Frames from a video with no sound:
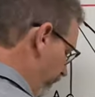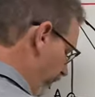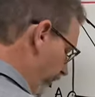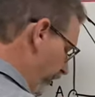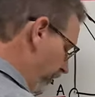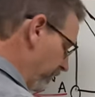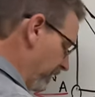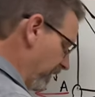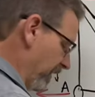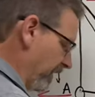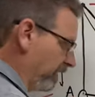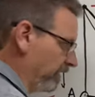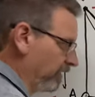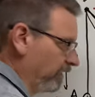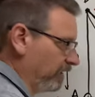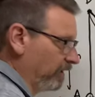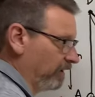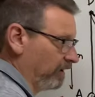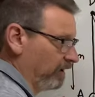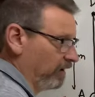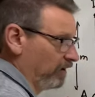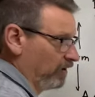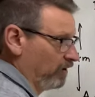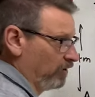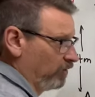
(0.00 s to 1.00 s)
Okay.
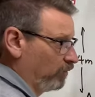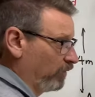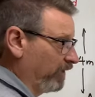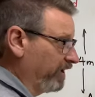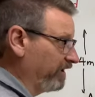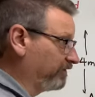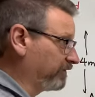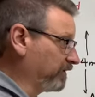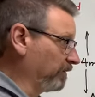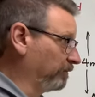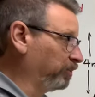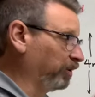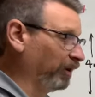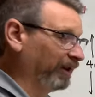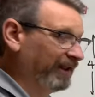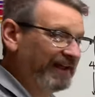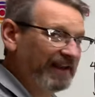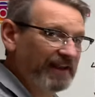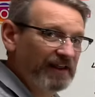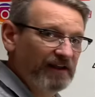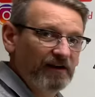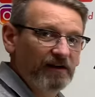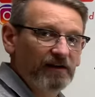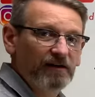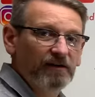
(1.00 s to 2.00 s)
We have
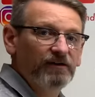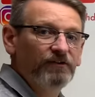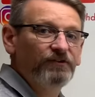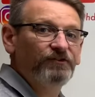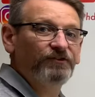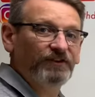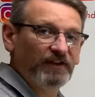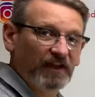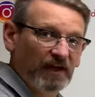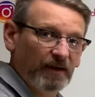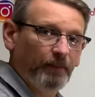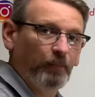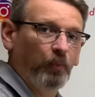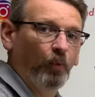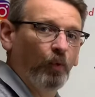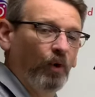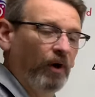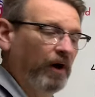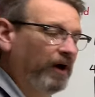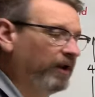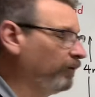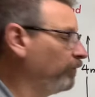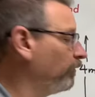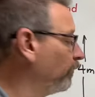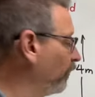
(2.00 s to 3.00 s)
completed step
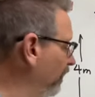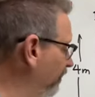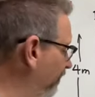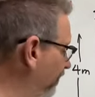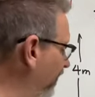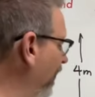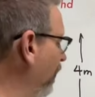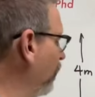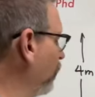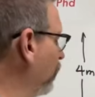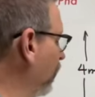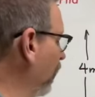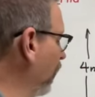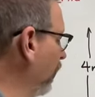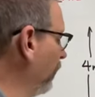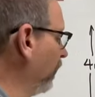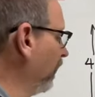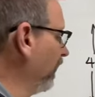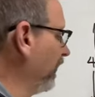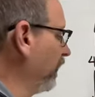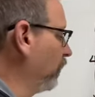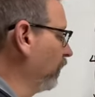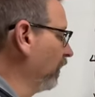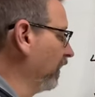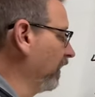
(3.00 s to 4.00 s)
one. We found global
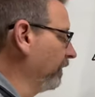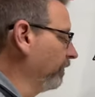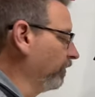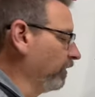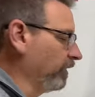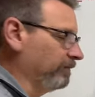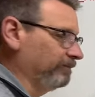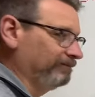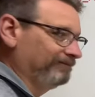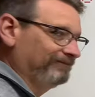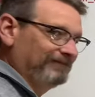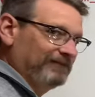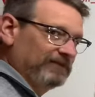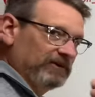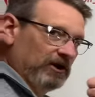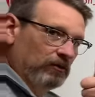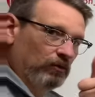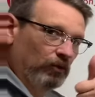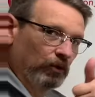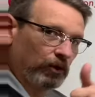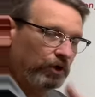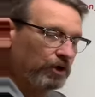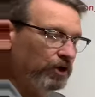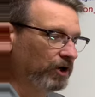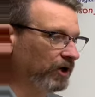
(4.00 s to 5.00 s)
equilibrium. We're
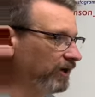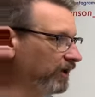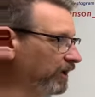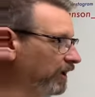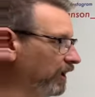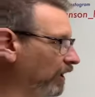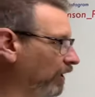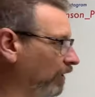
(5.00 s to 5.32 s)
good to go.